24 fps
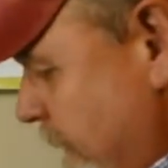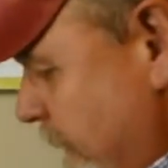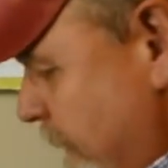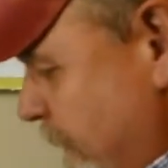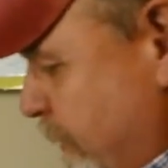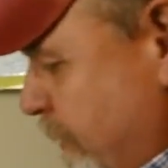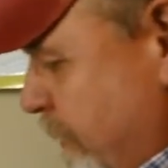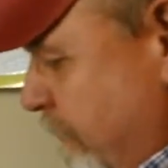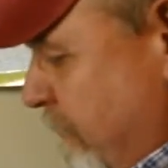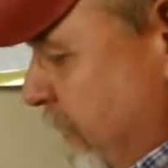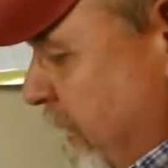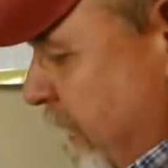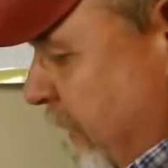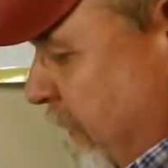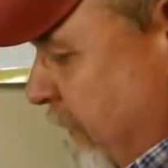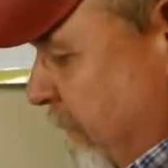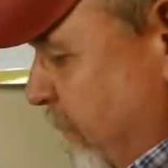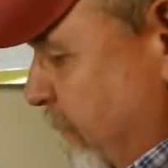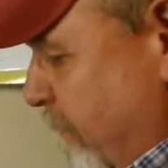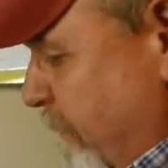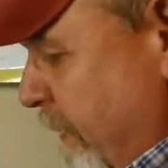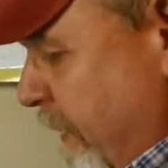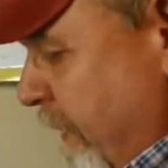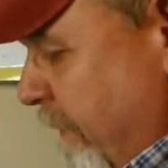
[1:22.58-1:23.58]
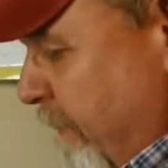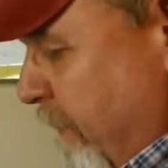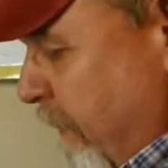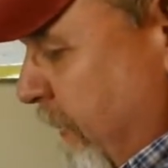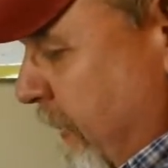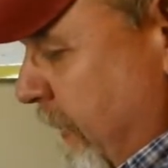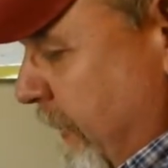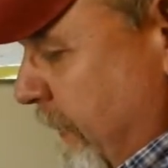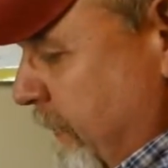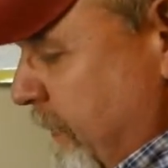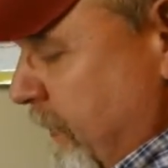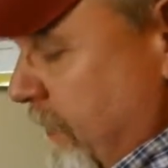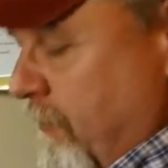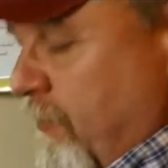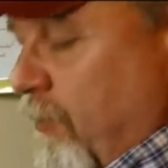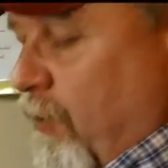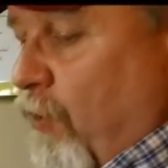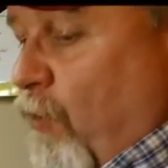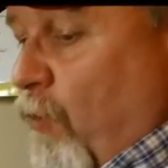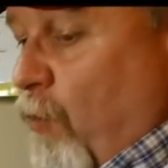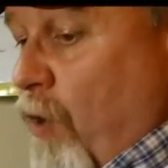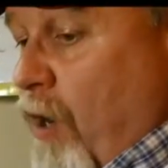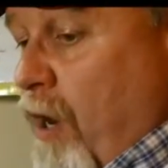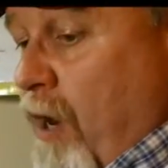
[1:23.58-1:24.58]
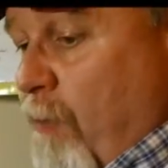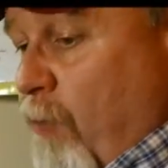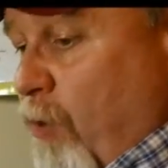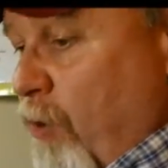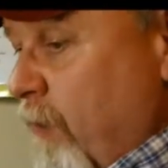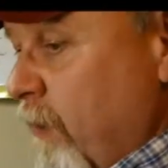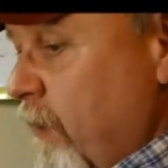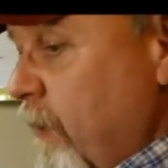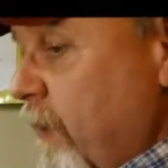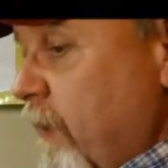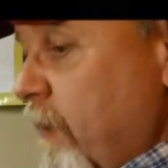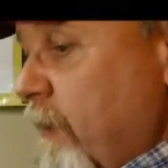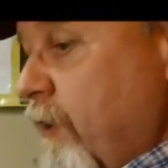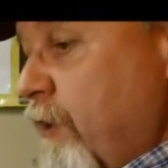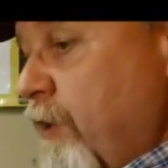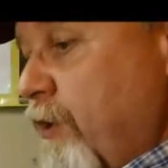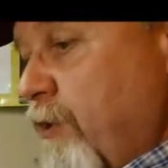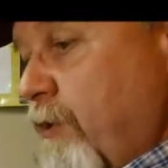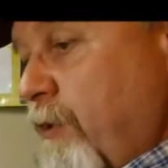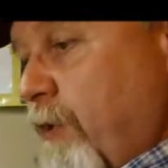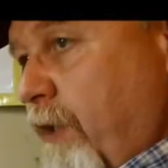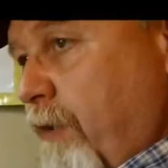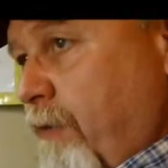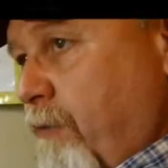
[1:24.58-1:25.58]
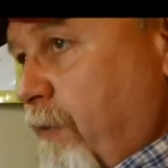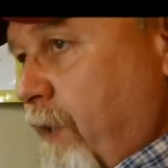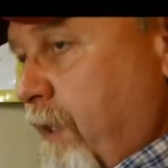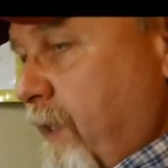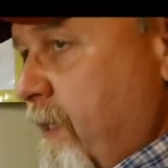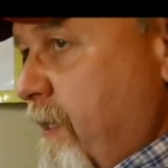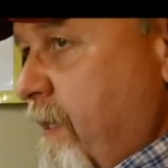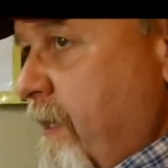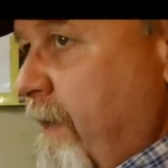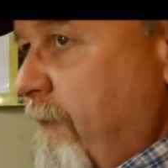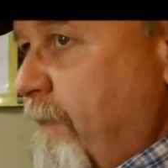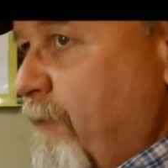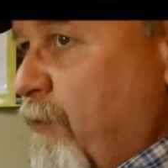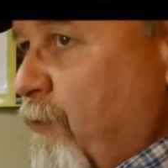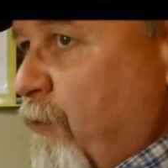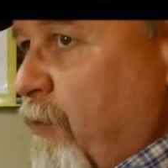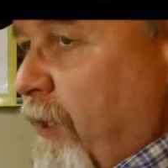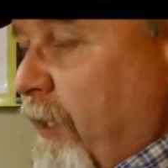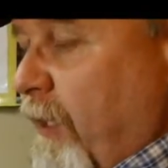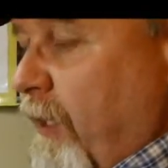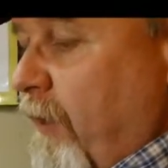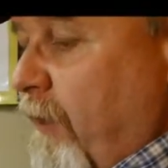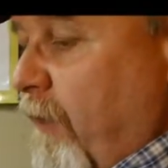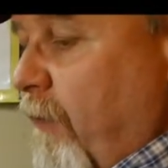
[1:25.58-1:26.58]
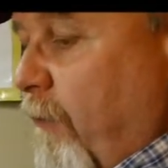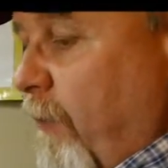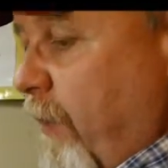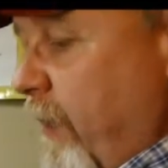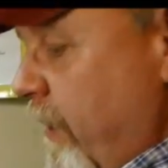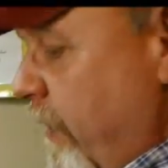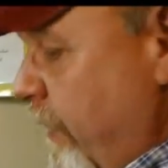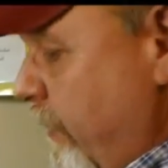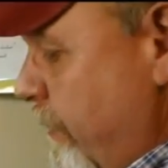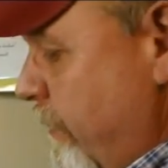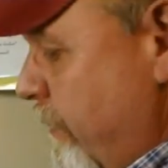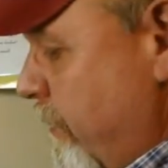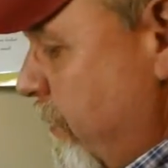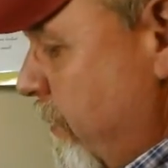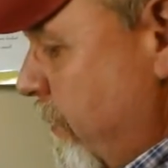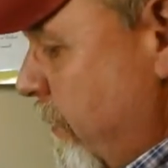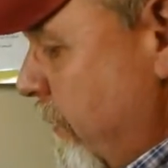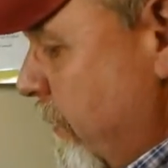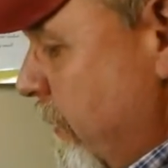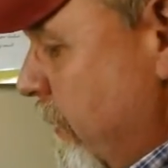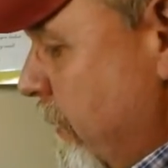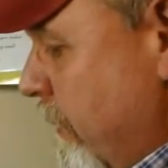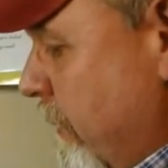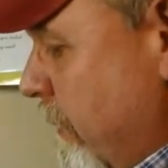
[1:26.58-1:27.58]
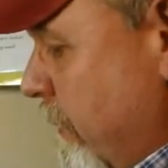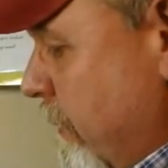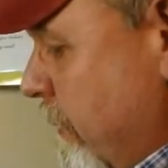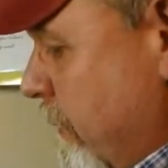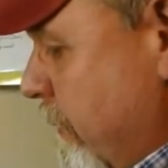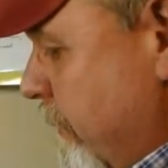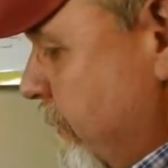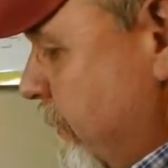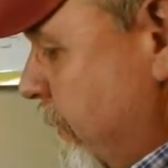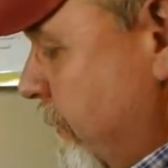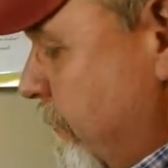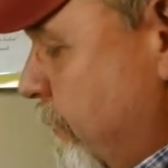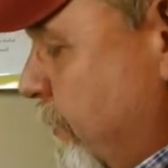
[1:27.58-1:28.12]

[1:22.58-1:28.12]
should make it, if the case has a little wobble, doing it 3 times and working it around a third seems to